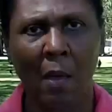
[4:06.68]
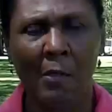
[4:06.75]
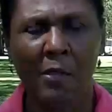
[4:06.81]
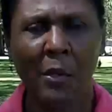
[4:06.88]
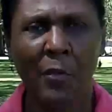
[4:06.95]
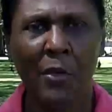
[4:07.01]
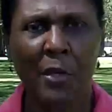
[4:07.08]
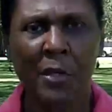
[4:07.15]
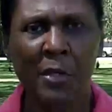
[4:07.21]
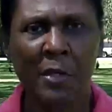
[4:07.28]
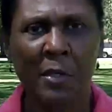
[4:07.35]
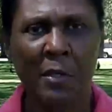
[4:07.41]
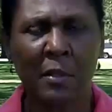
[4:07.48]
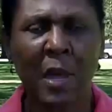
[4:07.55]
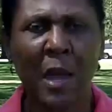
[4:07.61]
So this
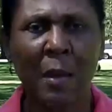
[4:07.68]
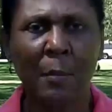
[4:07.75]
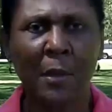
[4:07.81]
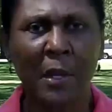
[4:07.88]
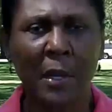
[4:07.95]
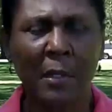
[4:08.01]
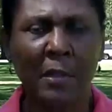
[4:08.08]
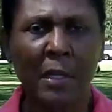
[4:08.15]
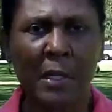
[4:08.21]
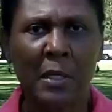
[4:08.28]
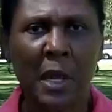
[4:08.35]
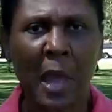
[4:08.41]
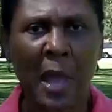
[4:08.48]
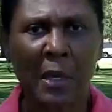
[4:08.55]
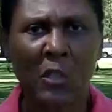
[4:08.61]
topic on
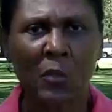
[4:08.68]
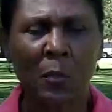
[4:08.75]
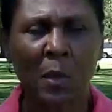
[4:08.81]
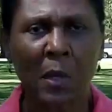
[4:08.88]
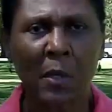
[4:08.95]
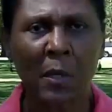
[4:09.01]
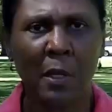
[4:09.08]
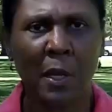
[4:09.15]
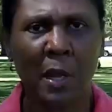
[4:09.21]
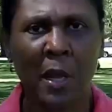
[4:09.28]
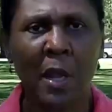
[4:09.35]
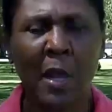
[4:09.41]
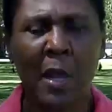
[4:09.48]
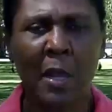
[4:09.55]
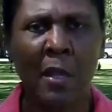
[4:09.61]
detachment
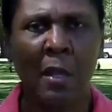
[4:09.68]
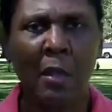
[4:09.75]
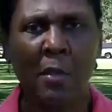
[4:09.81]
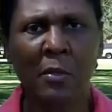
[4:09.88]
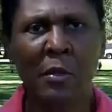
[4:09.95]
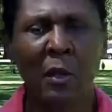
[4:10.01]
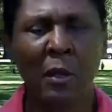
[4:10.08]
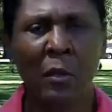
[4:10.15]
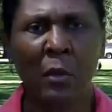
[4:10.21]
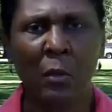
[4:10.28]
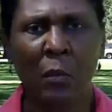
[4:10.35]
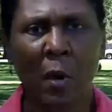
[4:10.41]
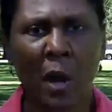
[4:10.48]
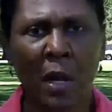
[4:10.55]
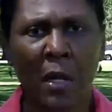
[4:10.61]
is you
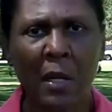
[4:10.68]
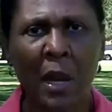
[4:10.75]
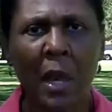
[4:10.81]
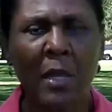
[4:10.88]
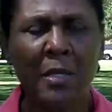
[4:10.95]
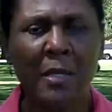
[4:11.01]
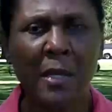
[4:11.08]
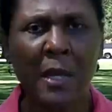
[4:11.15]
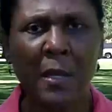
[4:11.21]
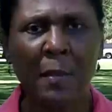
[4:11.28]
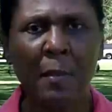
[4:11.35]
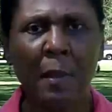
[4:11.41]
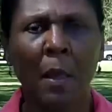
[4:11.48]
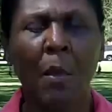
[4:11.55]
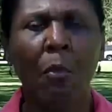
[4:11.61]
recognizing
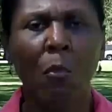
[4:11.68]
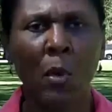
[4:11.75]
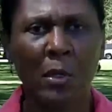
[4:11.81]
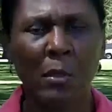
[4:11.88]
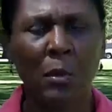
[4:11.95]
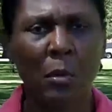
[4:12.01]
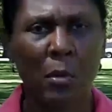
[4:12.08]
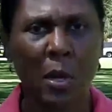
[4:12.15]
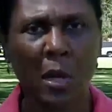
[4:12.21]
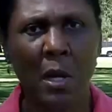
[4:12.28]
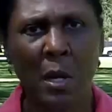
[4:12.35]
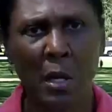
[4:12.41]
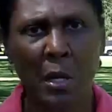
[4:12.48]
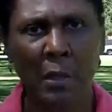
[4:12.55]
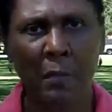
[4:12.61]
what's going
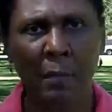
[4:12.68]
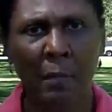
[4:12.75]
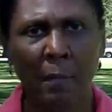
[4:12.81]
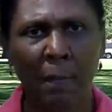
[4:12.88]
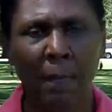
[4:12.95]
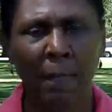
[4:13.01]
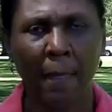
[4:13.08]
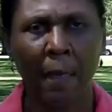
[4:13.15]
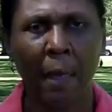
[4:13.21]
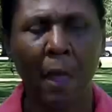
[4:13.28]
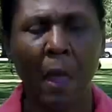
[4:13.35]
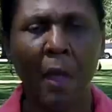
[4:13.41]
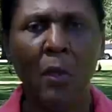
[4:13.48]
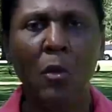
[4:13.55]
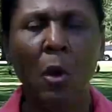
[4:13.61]
on.
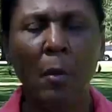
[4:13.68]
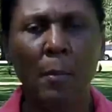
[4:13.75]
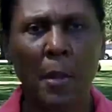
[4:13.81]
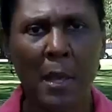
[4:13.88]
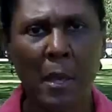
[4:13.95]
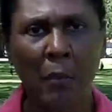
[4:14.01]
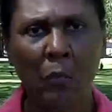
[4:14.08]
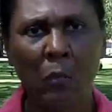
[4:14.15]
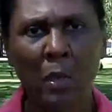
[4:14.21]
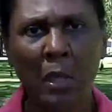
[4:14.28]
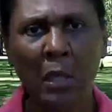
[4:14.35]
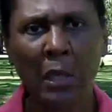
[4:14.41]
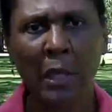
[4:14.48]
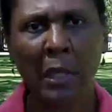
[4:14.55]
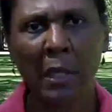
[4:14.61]
You are being
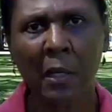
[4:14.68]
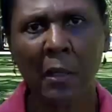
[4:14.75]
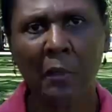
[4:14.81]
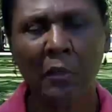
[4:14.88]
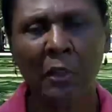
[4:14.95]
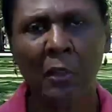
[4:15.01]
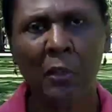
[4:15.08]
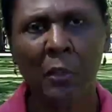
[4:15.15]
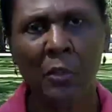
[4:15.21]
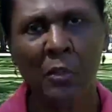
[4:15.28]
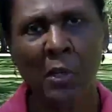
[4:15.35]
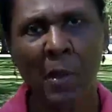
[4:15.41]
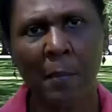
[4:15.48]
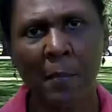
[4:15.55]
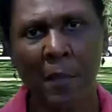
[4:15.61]
willing to do
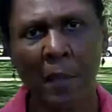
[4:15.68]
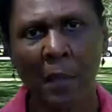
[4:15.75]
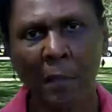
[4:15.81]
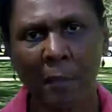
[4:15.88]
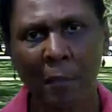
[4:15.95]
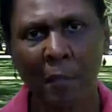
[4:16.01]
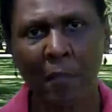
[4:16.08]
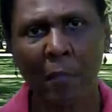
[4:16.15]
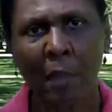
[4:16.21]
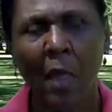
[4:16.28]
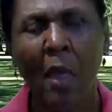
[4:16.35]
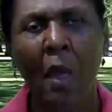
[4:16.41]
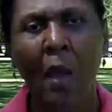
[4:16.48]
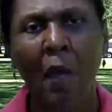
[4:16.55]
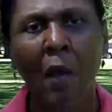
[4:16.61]
something.
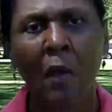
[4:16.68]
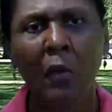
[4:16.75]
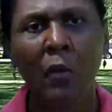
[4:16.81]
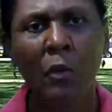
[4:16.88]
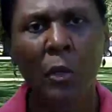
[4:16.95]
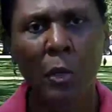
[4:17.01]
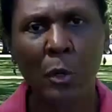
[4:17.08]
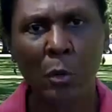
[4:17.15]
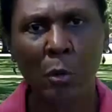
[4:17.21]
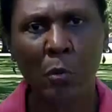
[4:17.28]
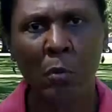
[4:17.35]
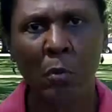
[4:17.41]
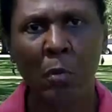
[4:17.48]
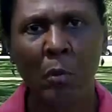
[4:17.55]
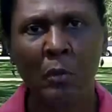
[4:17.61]
You
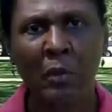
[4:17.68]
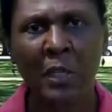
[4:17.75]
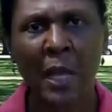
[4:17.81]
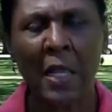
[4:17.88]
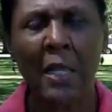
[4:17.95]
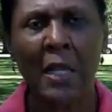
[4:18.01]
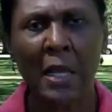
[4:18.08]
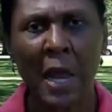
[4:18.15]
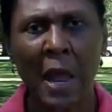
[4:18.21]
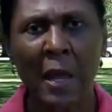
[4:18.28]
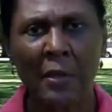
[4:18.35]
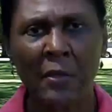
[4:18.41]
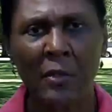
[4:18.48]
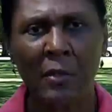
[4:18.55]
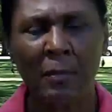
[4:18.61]
taking
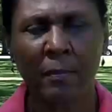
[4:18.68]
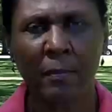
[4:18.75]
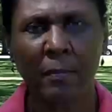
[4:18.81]
action